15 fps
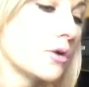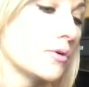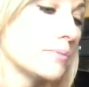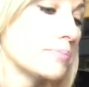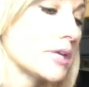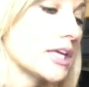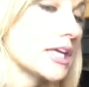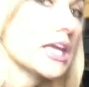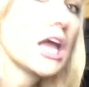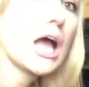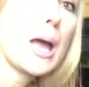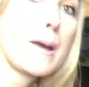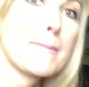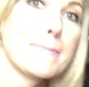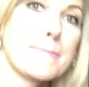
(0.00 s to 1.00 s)
would be
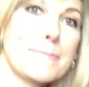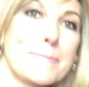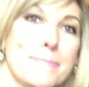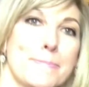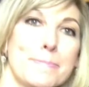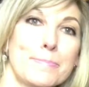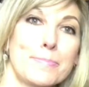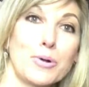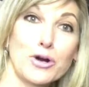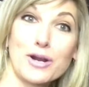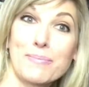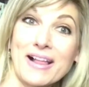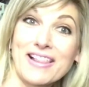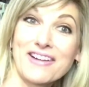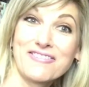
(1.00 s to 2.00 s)

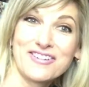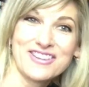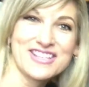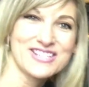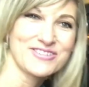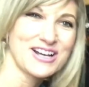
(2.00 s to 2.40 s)
portobello for this